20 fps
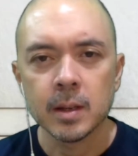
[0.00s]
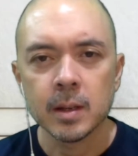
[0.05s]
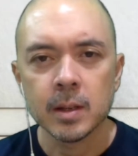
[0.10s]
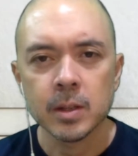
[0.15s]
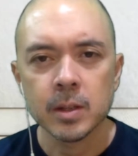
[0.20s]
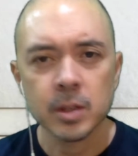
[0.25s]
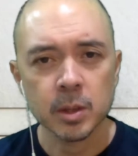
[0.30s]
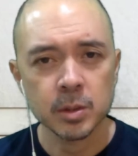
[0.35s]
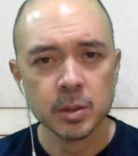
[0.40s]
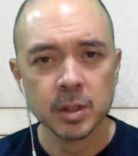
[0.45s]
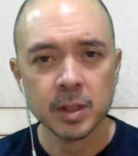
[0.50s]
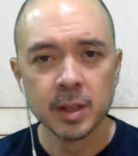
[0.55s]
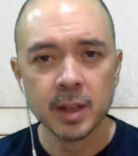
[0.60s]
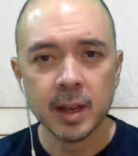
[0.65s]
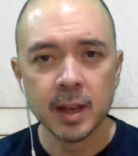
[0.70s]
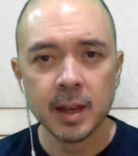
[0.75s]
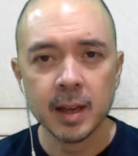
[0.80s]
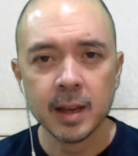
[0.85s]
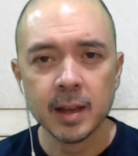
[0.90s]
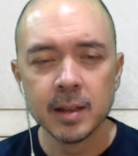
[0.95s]
So
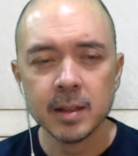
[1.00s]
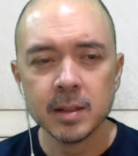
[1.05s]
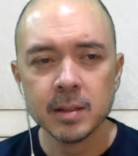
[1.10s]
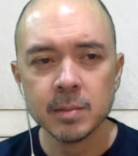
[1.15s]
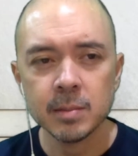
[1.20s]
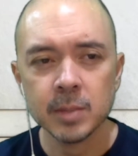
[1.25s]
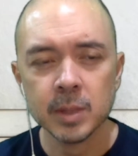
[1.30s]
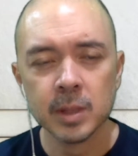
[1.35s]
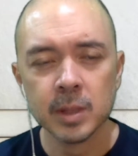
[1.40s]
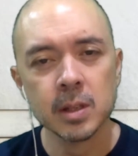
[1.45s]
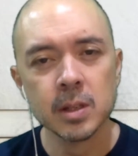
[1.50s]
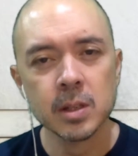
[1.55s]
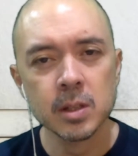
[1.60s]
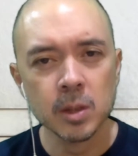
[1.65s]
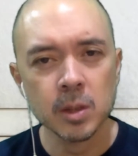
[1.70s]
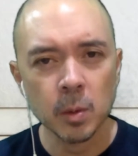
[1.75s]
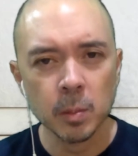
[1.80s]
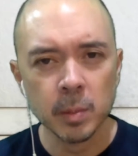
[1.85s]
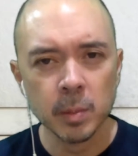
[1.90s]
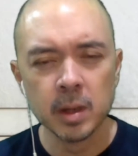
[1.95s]
today, because
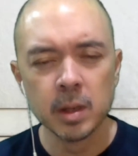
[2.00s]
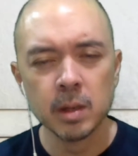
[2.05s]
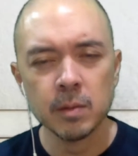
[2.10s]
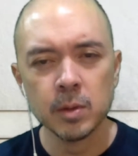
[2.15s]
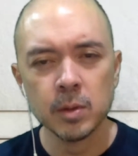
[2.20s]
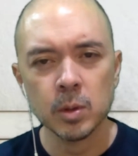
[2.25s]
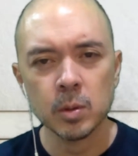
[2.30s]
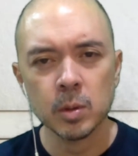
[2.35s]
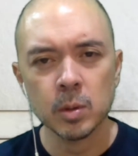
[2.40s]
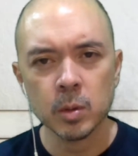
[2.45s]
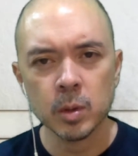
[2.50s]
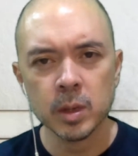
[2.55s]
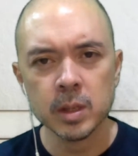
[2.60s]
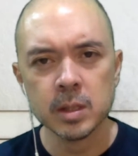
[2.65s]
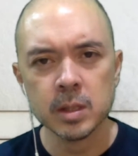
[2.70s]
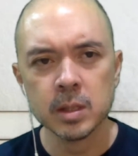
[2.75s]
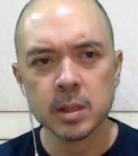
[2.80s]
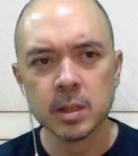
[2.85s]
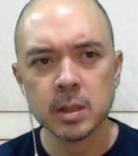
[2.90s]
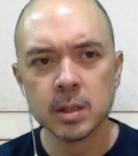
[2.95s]
so many of you
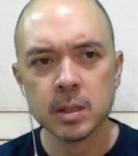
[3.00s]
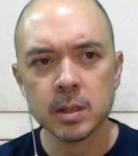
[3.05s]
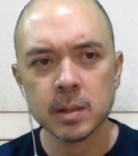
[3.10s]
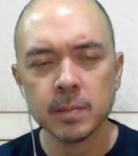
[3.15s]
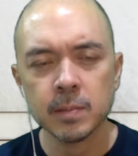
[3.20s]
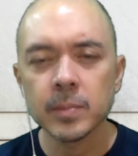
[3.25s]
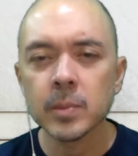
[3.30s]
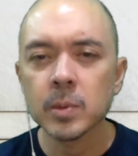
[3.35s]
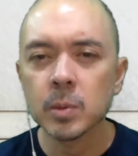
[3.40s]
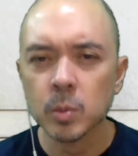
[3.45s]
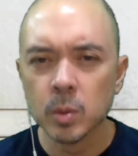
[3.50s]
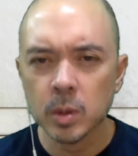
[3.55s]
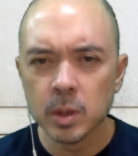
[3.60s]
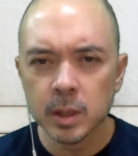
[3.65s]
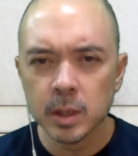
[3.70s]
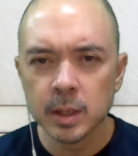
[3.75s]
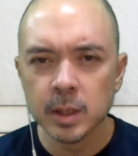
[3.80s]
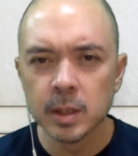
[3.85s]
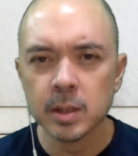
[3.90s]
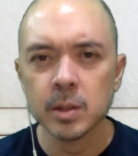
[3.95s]
requested, we're
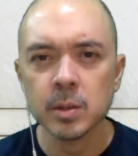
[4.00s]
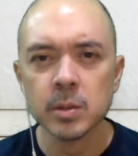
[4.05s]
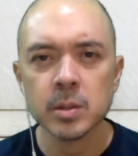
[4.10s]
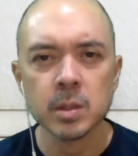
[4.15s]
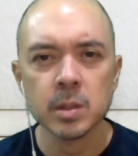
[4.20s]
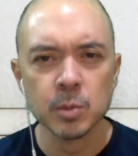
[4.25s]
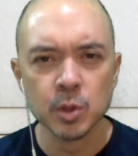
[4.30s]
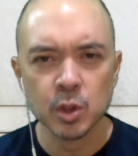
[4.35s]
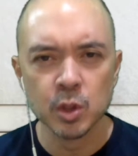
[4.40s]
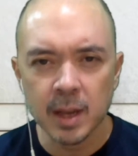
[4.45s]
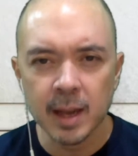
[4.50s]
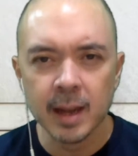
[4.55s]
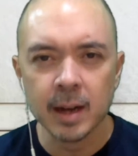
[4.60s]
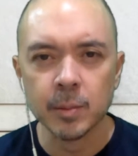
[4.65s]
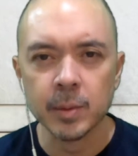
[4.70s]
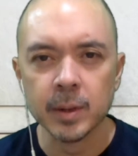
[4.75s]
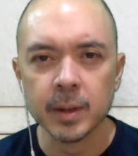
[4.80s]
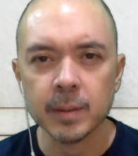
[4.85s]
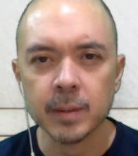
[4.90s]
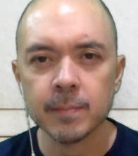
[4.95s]
going to do some
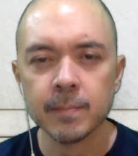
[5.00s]
shadowing.